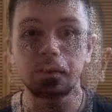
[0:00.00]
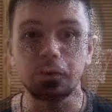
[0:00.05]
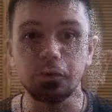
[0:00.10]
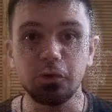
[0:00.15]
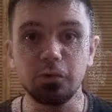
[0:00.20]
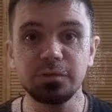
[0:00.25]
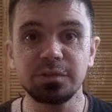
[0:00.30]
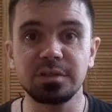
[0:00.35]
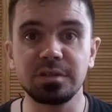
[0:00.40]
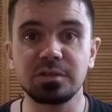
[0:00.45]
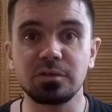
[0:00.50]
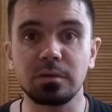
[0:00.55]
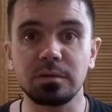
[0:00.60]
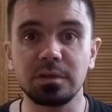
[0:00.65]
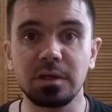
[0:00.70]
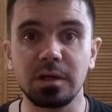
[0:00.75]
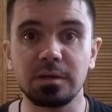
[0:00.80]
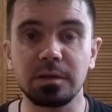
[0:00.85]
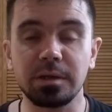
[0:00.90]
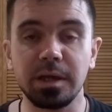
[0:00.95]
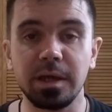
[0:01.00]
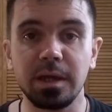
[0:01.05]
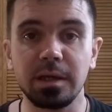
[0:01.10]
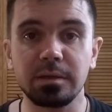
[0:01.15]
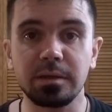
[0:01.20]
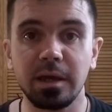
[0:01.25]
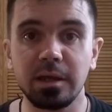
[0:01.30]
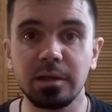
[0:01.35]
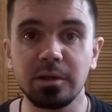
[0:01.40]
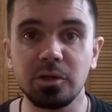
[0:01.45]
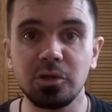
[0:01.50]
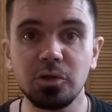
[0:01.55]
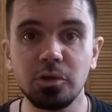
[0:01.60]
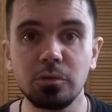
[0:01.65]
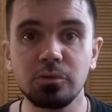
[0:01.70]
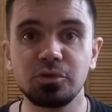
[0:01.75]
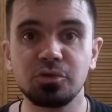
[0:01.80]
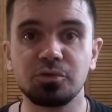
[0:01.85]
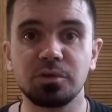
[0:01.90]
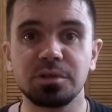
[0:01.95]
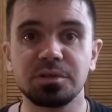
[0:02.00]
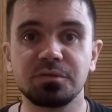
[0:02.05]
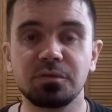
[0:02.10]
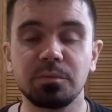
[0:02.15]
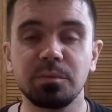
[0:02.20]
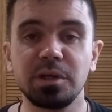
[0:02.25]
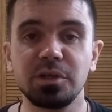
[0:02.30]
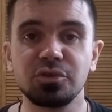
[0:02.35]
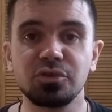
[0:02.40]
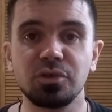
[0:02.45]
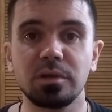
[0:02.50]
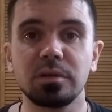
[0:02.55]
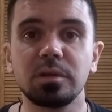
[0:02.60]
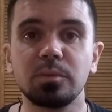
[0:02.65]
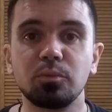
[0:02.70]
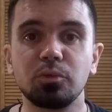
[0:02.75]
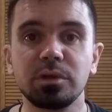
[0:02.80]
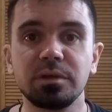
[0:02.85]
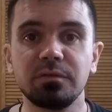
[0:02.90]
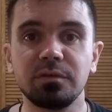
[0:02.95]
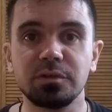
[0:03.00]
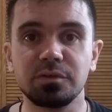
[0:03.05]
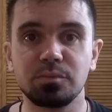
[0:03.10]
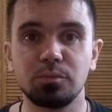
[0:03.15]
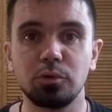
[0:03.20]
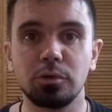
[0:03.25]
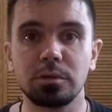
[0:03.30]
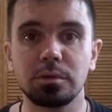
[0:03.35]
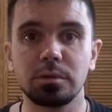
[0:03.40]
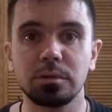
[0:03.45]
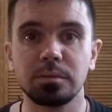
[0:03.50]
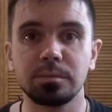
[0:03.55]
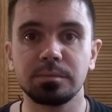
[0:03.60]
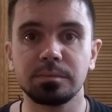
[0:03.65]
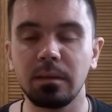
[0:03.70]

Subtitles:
Eustace, on the other hand, had a huge transformation in the previous book.